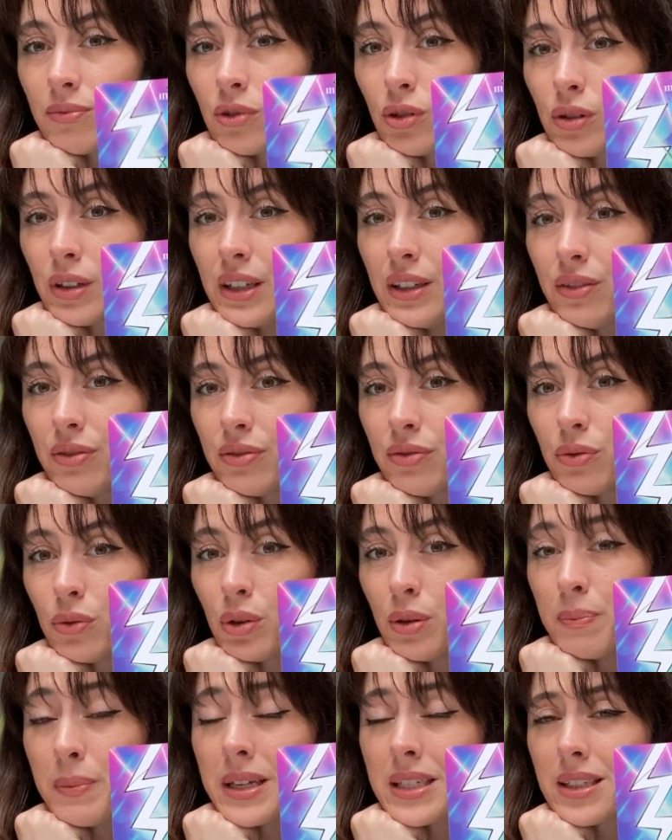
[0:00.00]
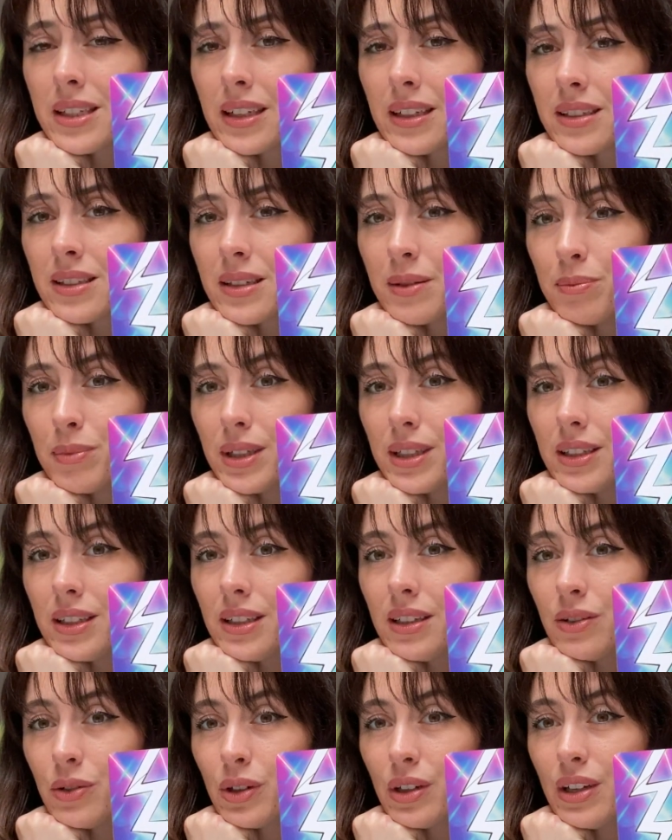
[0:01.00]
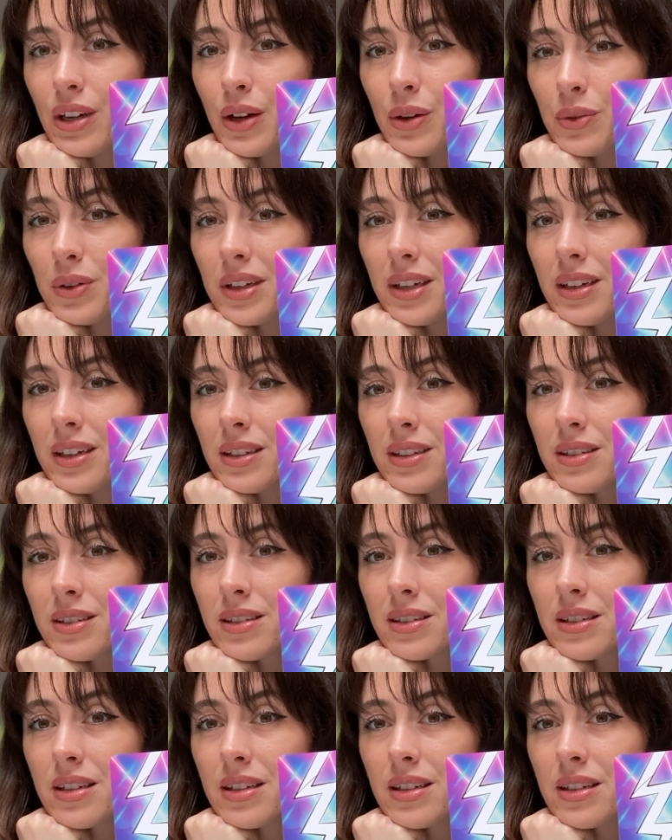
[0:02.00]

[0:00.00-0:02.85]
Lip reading: grief or missing somebody or loneliness.